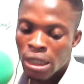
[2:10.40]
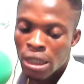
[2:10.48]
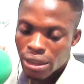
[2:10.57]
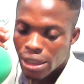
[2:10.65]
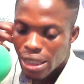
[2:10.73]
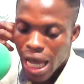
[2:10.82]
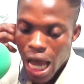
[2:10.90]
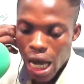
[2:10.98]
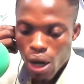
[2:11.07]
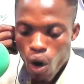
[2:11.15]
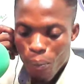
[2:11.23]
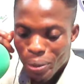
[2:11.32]
niya
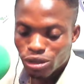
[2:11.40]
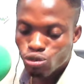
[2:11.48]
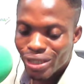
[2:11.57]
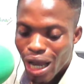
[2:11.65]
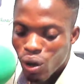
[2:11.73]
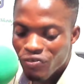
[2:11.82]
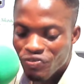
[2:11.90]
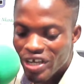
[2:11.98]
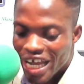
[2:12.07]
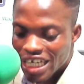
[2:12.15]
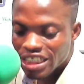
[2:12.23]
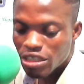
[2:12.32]
opeso na
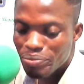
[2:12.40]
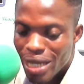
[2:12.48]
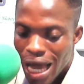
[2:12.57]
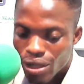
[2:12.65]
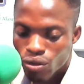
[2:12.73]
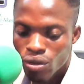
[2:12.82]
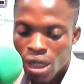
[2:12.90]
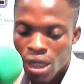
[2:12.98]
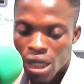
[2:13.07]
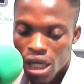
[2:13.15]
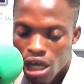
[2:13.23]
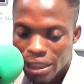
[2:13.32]
qualification biyano
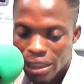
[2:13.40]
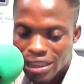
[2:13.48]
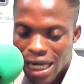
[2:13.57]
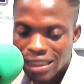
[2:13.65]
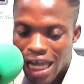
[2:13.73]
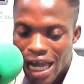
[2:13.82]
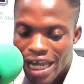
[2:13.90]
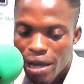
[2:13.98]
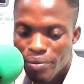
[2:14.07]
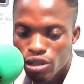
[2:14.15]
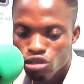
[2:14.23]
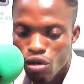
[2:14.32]
ebe jina sa
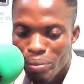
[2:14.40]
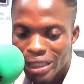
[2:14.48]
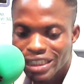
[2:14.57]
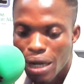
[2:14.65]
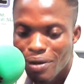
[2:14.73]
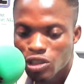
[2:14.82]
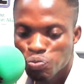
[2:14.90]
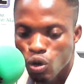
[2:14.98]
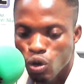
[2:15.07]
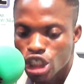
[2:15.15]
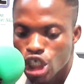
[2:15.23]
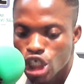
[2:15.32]
game ni so Mediama
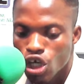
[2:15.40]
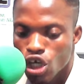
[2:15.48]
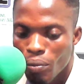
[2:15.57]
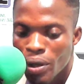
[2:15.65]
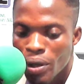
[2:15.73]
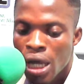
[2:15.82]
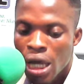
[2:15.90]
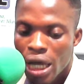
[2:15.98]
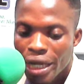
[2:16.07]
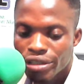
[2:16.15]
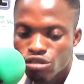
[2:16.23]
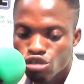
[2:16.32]
Sporting Club
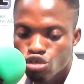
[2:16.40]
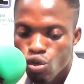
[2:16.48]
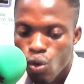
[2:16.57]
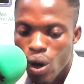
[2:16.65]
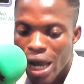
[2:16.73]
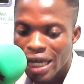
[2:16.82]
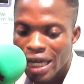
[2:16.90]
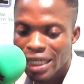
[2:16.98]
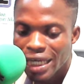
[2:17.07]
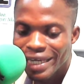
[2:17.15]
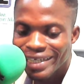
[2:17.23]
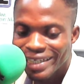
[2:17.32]
and so
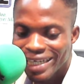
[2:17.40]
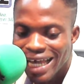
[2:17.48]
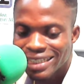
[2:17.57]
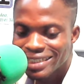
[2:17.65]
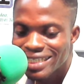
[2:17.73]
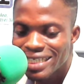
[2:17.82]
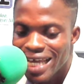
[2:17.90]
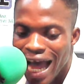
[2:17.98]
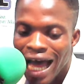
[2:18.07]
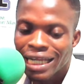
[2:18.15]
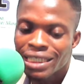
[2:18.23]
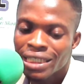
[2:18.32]
any Nati
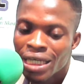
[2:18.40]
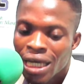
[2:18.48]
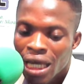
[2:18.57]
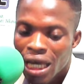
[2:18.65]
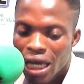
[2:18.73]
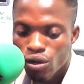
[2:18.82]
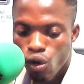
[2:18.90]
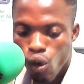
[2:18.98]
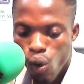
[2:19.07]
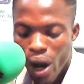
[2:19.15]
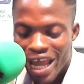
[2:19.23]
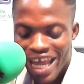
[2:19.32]
Ali and
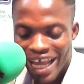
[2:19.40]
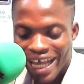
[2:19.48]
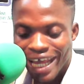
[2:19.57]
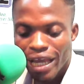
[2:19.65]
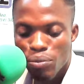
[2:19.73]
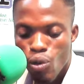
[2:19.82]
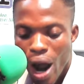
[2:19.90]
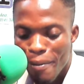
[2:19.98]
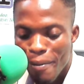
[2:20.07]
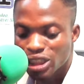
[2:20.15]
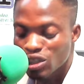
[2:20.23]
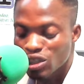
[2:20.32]
all a game wa a
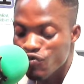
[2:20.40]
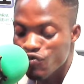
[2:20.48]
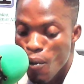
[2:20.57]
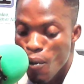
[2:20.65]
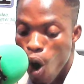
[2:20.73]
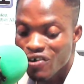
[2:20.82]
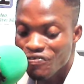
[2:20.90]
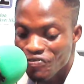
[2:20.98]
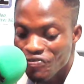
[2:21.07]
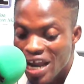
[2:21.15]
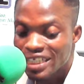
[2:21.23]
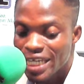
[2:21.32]
better from on
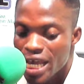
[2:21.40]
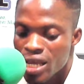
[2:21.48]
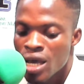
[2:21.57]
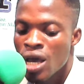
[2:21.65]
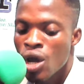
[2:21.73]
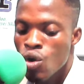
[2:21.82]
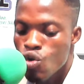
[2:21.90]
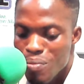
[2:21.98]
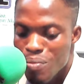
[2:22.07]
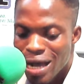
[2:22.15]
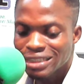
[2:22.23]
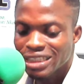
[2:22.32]
Friday
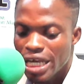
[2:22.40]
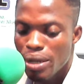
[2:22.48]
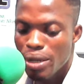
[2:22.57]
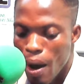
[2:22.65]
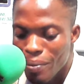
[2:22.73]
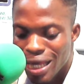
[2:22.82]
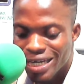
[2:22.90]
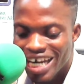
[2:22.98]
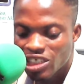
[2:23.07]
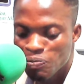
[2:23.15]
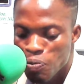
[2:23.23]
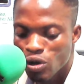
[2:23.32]
Kumasi Babera
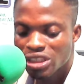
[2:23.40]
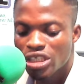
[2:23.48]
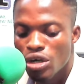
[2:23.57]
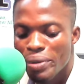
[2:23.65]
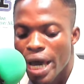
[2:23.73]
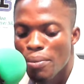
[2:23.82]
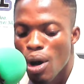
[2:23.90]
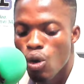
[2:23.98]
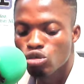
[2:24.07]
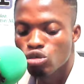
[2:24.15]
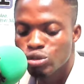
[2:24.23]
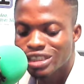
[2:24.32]
Sportstadium and a
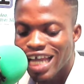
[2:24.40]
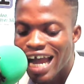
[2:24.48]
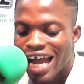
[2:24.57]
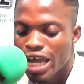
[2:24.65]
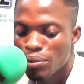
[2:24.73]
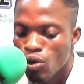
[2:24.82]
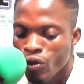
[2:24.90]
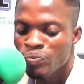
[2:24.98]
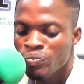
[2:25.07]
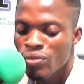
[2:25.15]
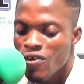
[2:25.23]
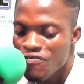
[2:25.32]
bills to sa game no
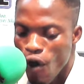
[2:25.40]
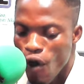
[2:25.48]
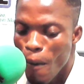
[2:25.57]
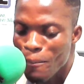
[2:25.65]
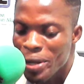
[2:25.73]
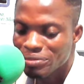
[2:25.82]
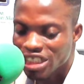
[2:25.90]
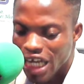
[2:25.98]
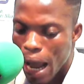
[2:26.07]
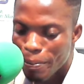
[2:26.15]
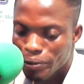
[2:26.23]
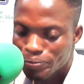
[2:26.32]
4 PM
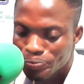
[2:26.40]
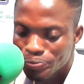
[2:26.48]
sharp